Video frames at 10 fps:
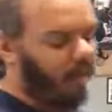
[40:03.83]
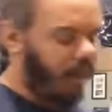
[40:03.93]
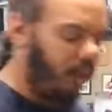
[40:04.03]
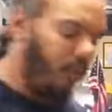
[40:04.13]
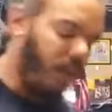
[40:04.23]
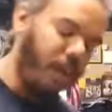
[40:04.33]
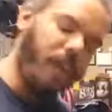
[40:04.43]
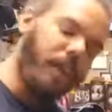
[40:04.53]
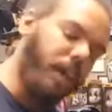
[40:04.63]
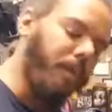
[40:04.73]
kind of like
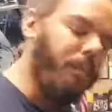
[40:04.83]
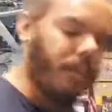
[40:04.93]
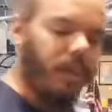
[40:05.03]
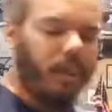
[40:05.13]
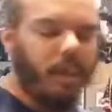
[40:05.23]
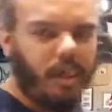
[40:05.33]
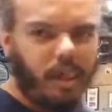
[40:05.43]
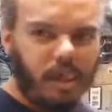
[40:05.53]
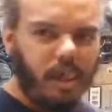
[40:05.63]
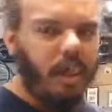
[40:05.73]
walking in like I'm drunk,
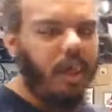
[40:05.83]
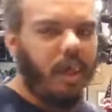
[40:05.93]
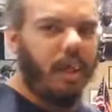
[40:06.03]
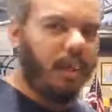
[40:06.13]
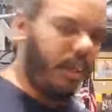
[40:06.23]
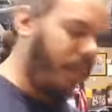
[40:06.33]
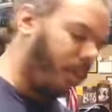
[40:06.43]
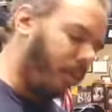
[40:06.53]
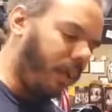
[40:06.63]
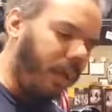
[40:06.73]
and I get the
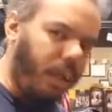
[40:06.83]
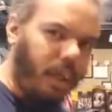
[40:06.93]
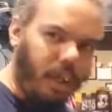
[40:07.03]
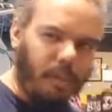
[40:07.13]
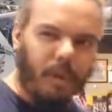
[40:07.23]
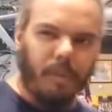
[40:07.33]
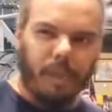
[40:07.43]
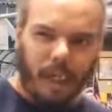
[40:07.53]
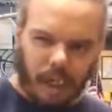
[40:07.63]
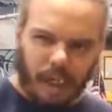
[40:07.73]
stuff that I need, and
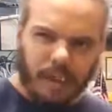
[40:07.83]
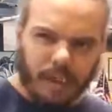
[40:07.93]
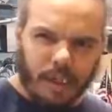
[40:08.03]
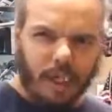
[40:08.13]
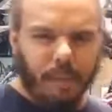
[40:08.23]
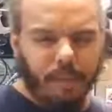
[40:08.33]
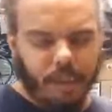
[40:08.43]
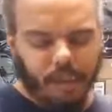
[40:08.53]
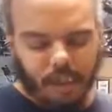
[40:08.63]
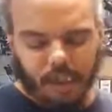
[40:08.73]
my eyes are half
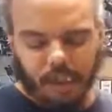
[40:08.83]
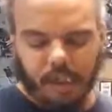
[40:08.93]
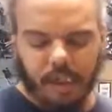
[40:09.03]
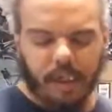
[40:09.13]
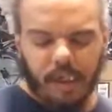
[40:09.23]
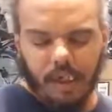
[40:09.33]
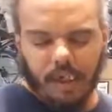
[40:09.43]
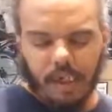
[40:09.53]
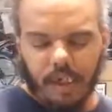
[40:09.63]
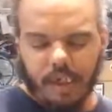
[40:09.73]
shut.
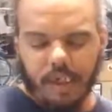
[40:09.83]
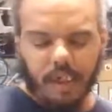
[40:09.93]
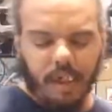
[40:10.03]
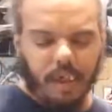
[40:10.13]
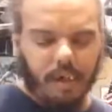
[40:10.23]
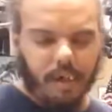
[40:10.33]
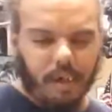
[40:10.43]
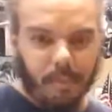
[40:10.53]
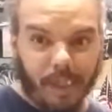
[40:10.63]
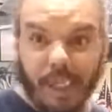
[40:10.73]
I get to the counter
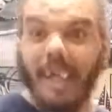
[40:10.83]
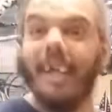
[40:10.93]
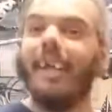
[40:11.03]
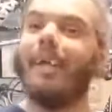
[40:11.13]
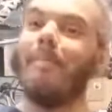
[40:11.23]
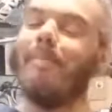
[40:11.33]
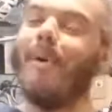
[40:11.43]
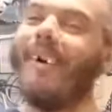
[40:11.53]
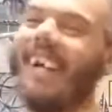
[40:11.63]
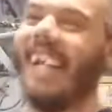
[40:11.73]
and I'm like, "Good
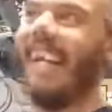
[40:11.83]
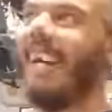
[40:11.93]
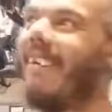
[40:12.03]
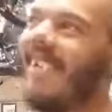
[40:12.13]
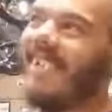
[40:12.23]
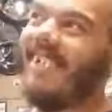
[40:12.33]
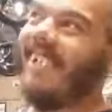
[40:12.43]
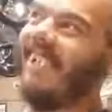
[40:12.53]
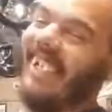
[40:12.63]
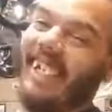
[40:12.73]
morning, how are you
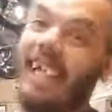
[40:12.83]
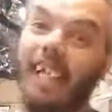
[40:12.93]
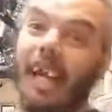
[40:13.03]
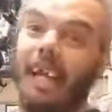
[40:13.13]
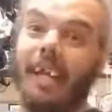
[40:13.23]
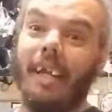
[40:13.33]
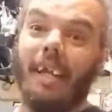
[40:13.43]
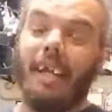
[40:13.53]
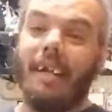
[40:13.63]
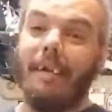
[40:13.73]
doing?" And like,
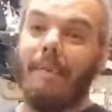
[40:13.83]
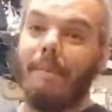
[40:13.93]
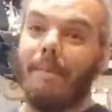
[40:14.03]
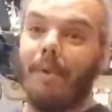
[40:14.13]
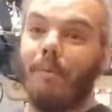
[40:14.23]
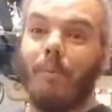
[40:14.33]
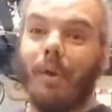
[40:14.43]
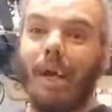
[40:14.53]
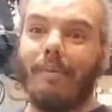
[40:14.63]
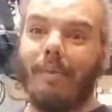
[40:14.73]
for
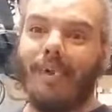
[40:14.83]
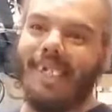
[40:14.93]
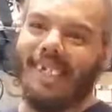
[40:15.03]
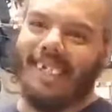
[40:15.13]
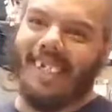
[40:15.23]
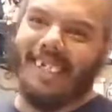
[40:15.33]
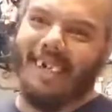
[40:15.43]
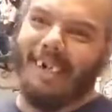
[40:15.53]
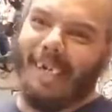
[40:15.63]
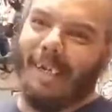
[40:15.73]
whatever reason, that's
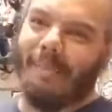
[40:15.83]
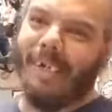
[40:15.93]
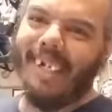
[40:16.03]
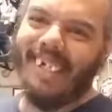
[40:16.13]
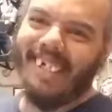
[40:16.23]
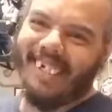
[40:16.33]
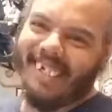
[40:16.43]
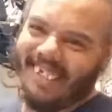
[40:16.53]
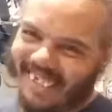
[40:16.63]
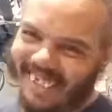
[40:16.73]
how I am.
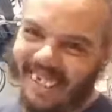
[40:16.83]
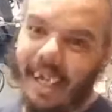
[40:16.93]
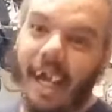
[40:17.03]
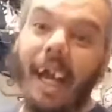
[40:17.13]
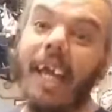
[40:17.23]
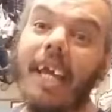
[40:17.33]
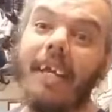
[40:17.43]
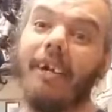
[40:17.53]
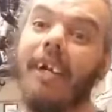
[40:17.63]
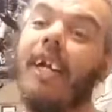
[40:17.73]
I hate
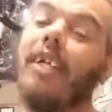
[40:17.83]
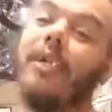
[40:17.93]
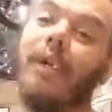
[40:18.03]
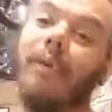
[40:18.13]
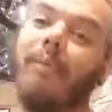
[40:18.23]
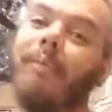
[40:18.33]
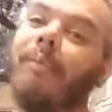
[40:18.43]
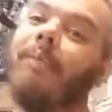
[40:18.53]
hearing, so